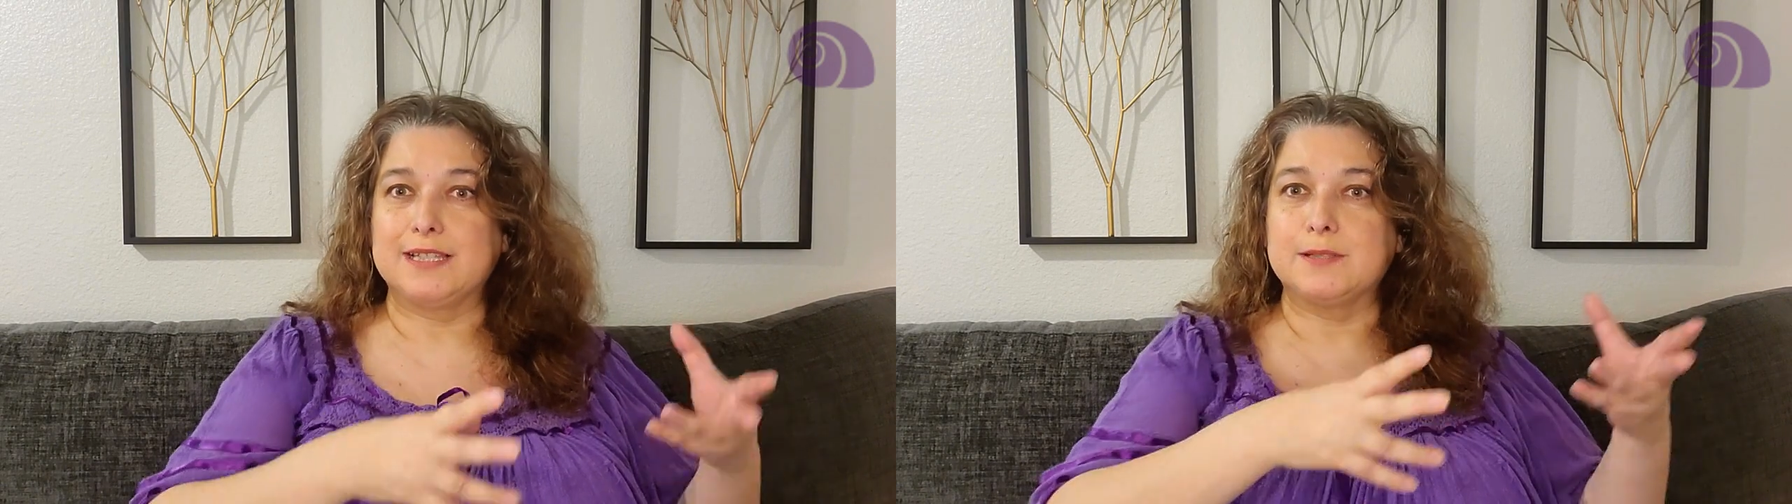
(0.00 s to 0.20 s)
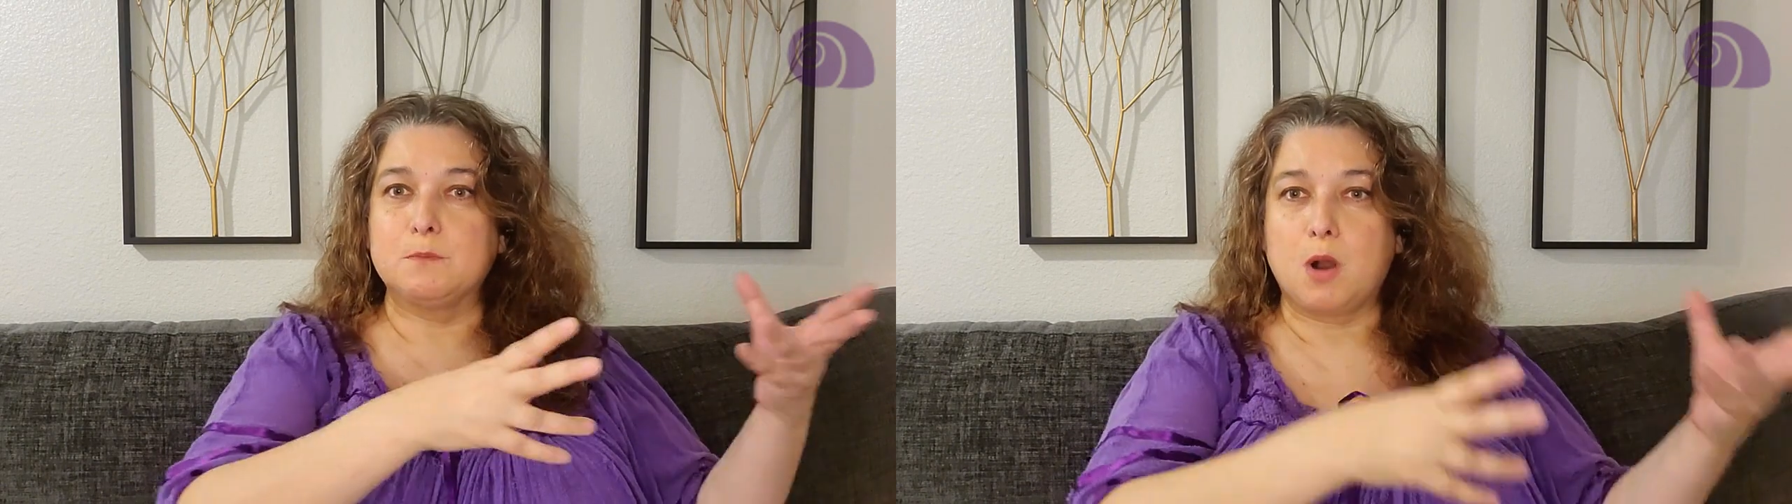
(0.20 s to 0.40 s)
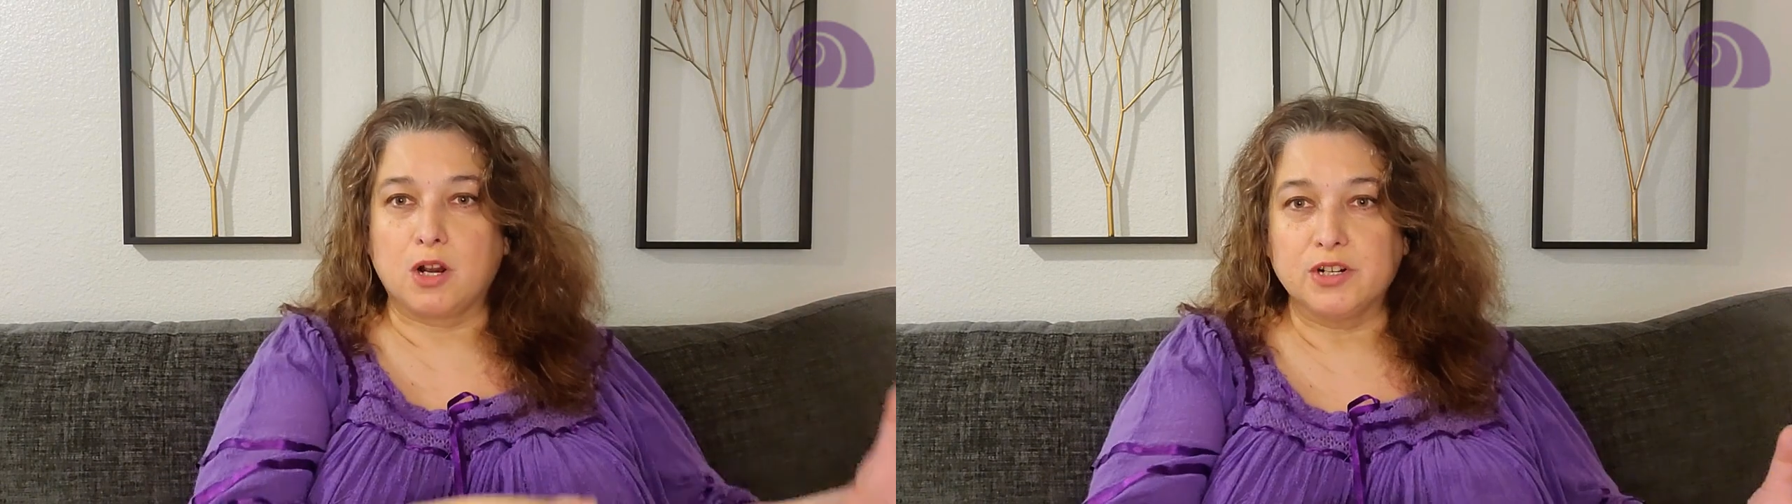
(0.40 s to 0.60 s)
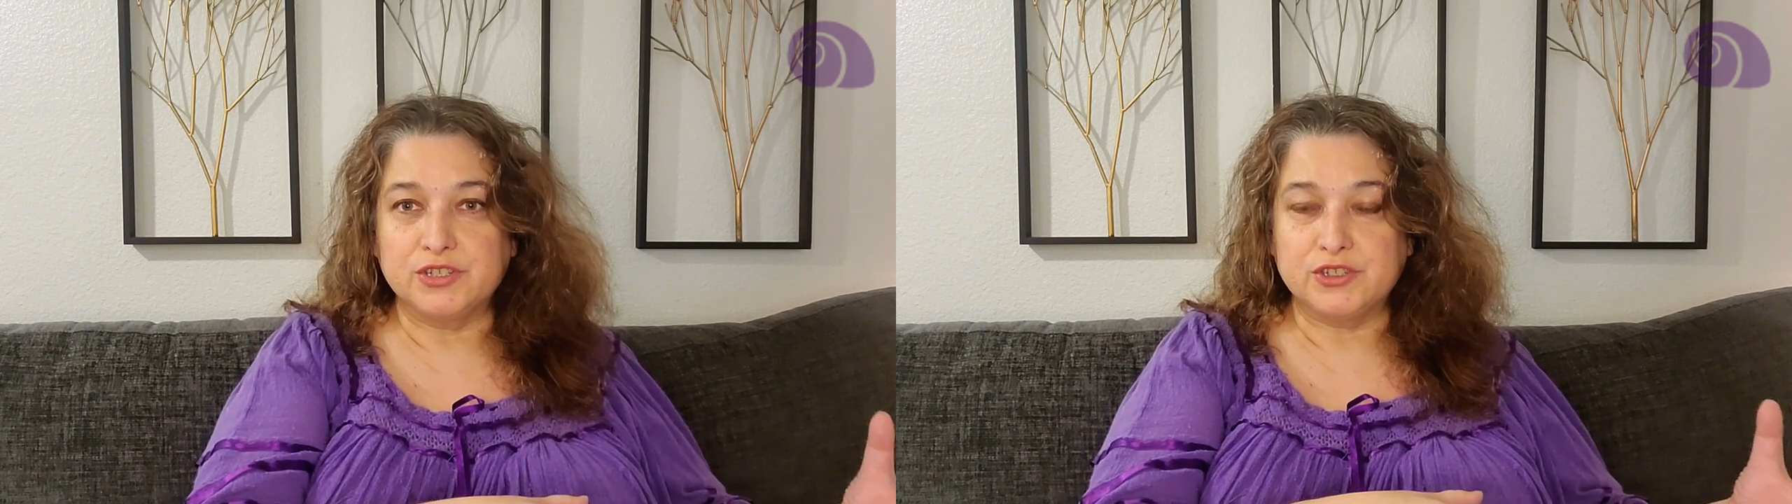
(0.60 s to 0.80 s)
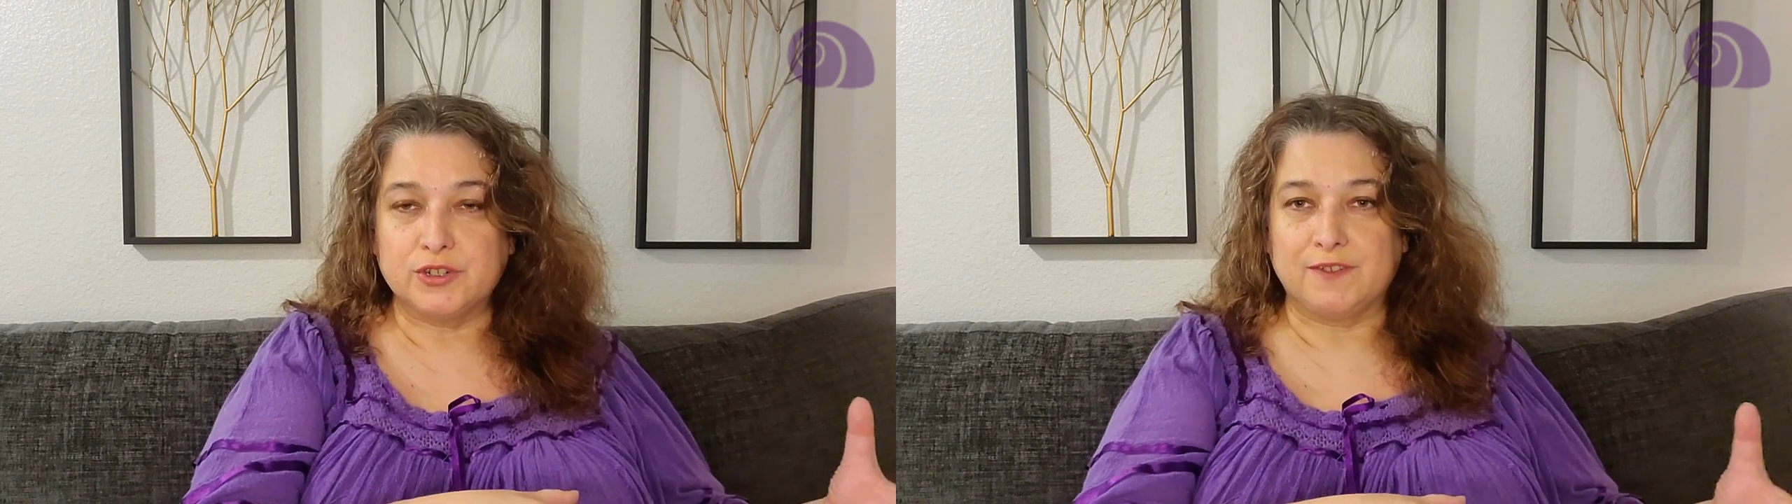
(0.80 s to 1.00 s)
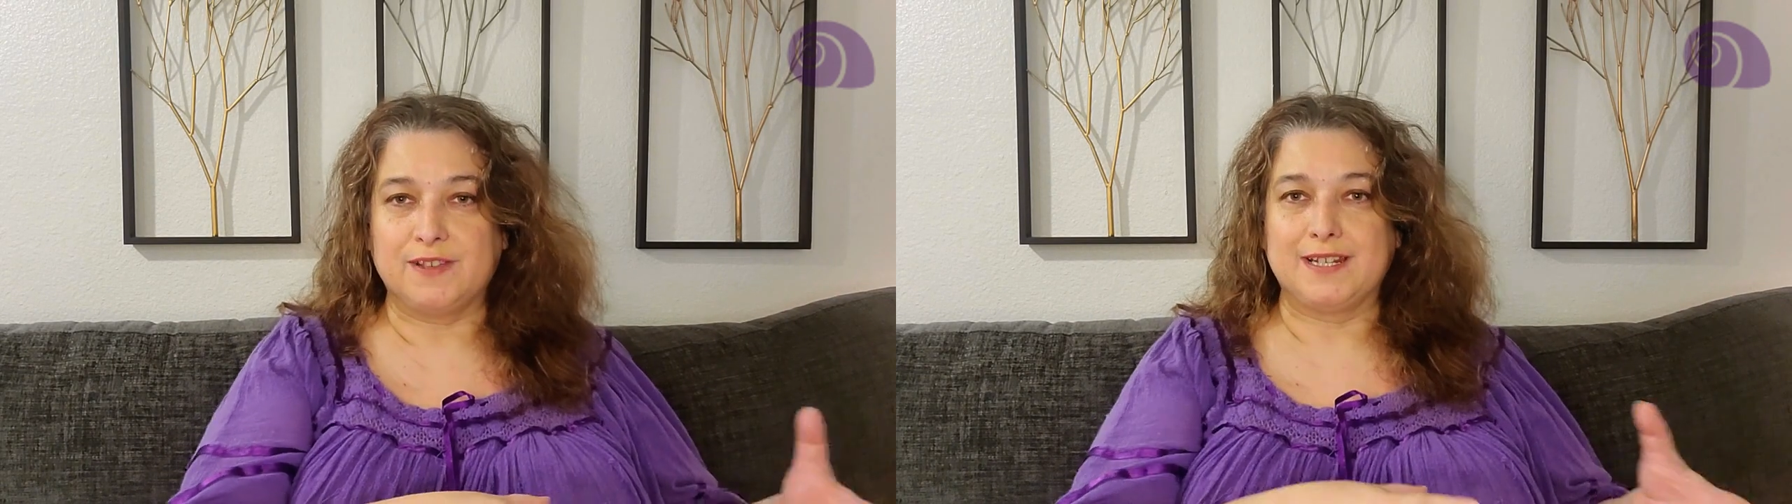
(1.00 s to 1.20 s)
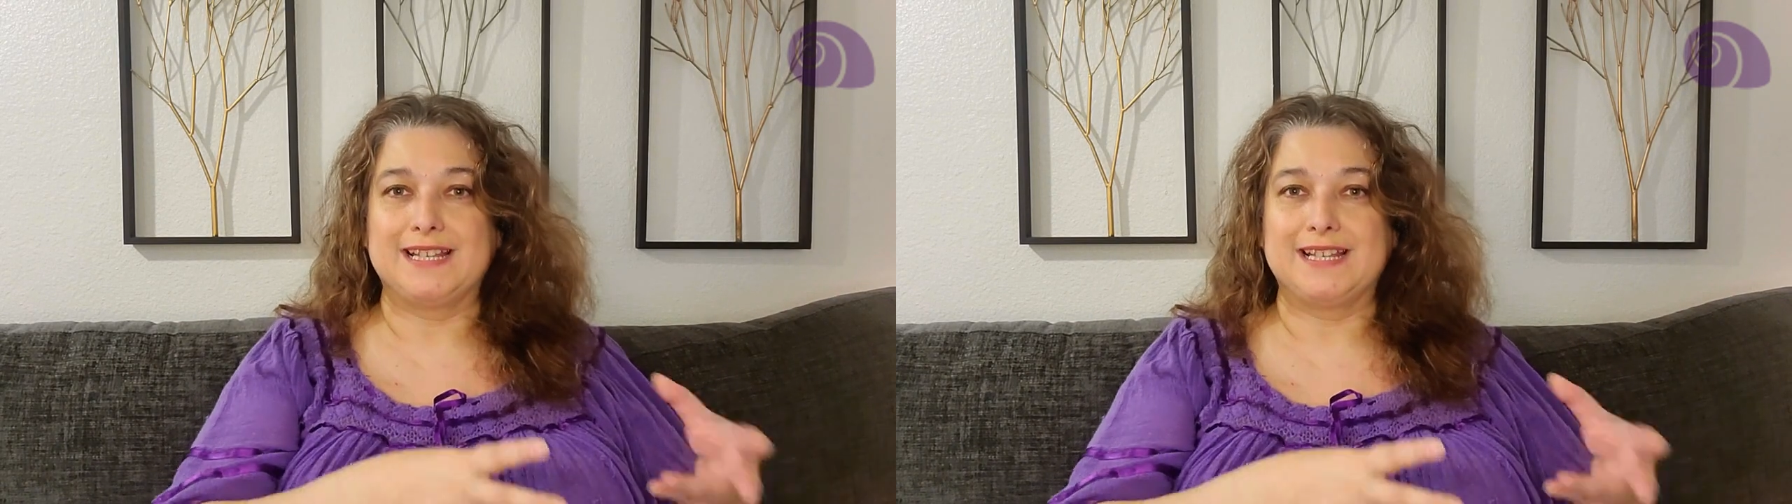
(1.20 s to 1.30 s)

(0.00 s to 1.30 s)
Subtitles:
It's Mars driven,